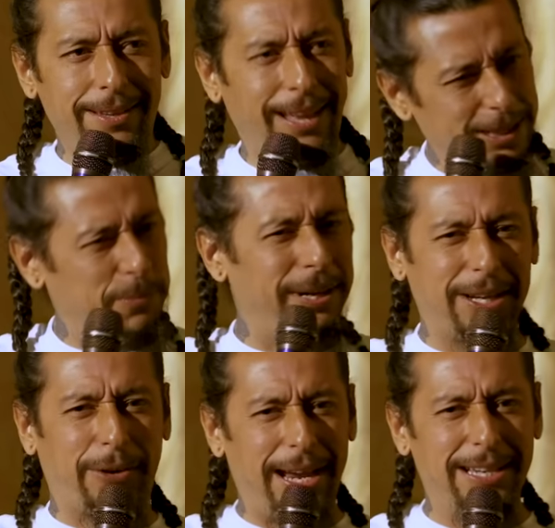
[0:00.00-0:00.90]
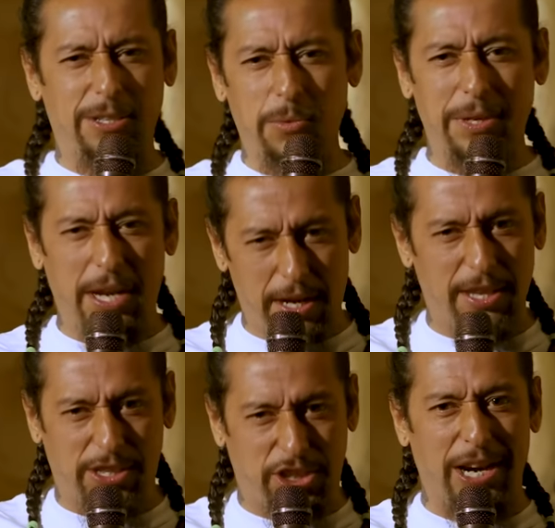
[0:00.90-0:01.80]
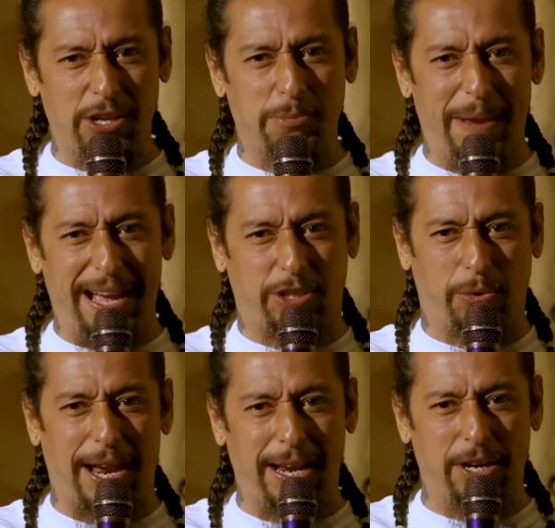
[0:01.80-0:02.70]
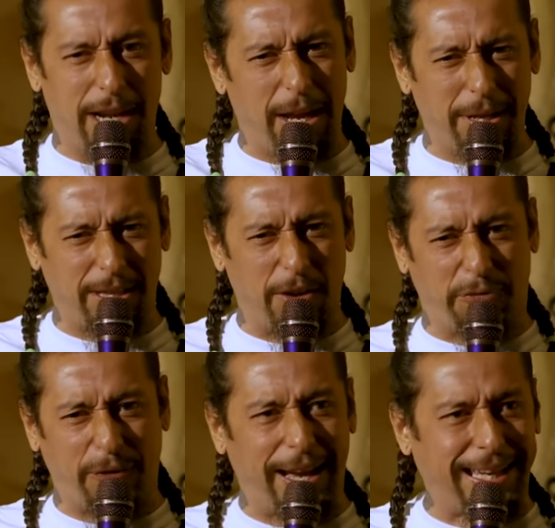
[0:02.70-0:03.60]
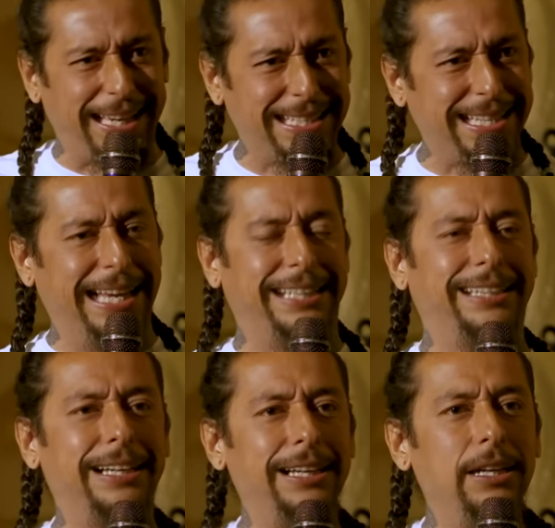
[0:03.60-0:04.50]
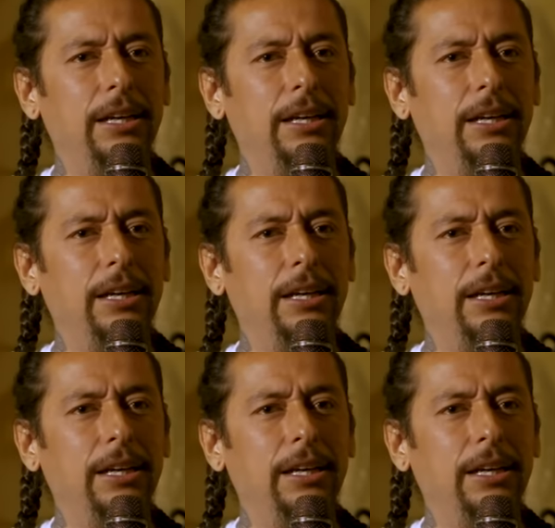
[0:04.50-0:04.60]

Like, it's pretty crazy when none of the chairs match, right? You're like, what the fuck is this?